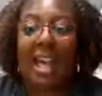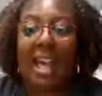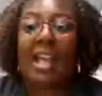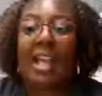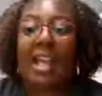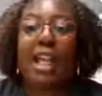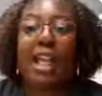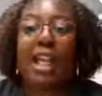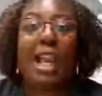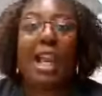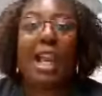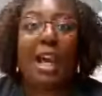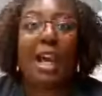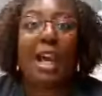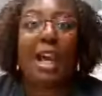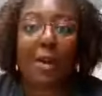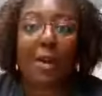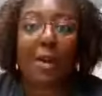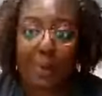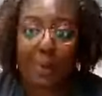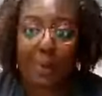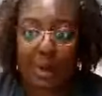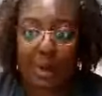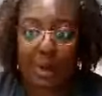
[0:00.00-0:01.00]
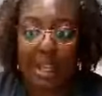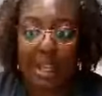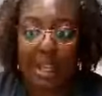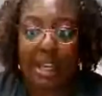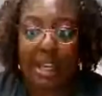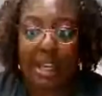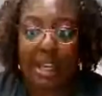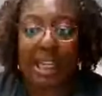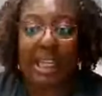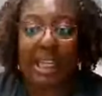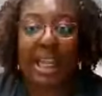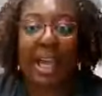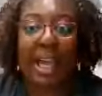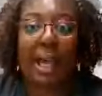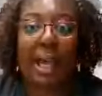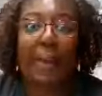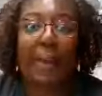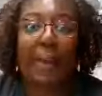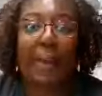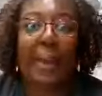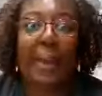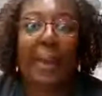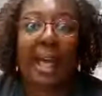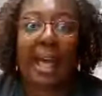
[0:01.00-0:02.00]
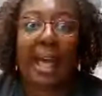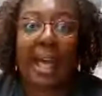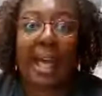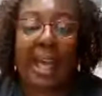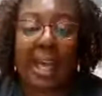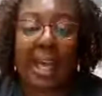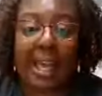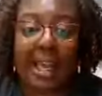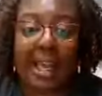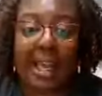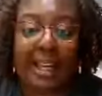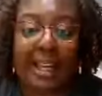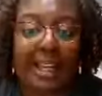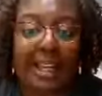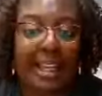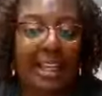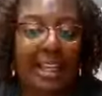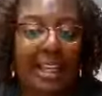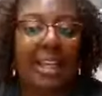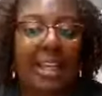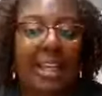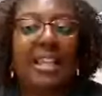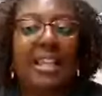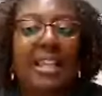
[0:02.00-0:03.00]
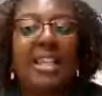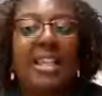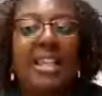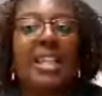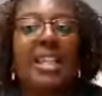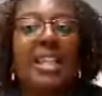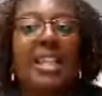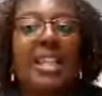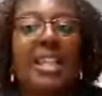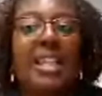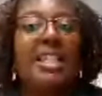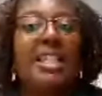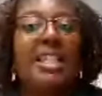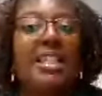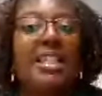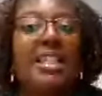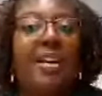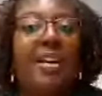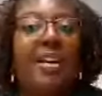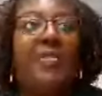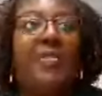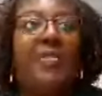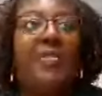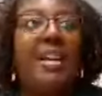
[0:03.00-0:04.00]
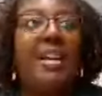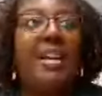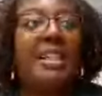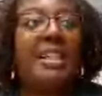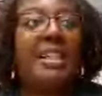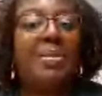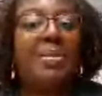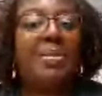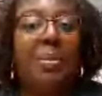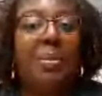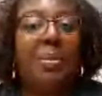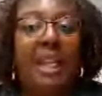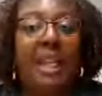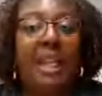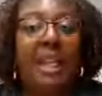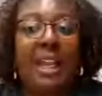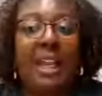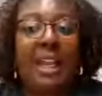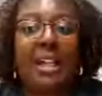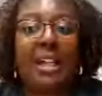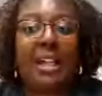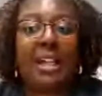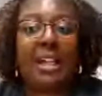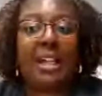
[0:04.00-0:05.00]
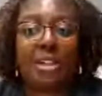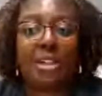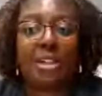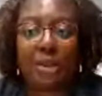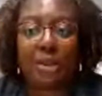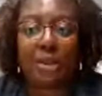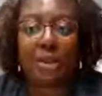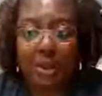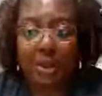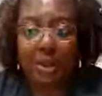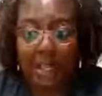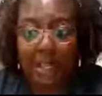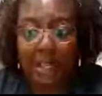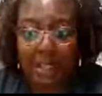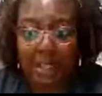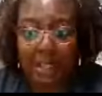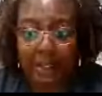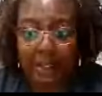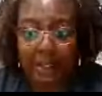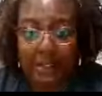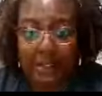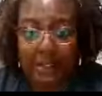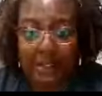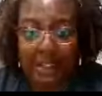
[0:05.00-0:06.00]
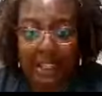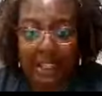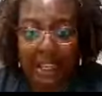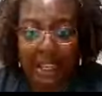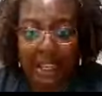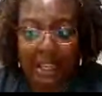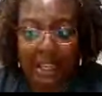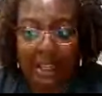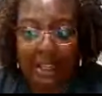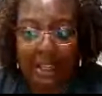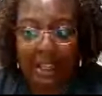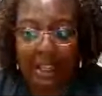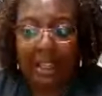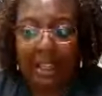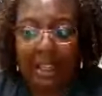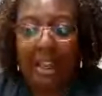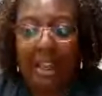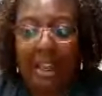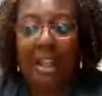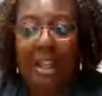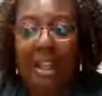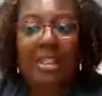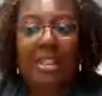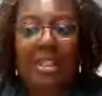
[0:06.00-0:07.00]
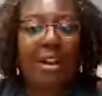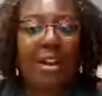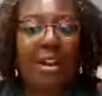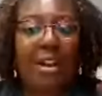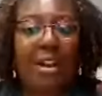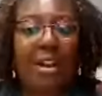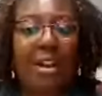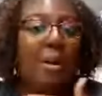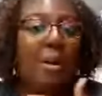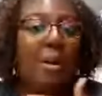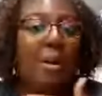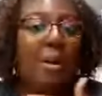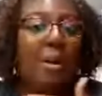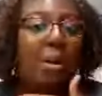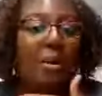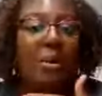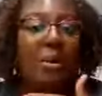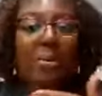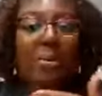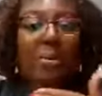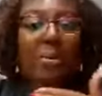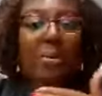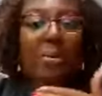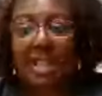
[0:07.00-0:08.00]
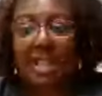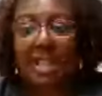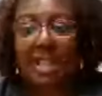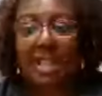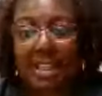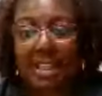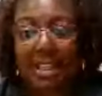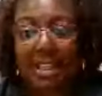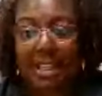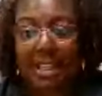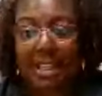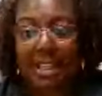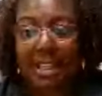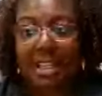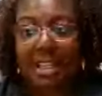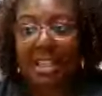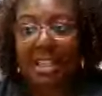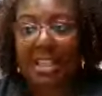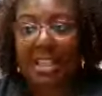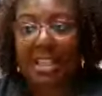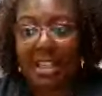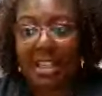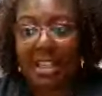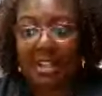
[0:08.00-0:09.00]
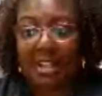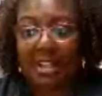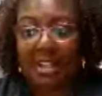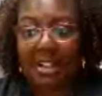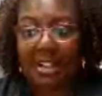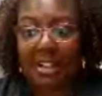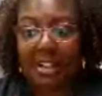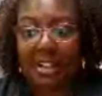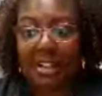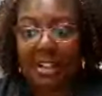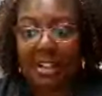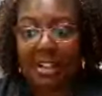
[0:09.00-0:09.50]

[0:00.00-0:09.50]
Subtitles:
Hello. Come on. This is self-explanatory, okay? There are more women in theater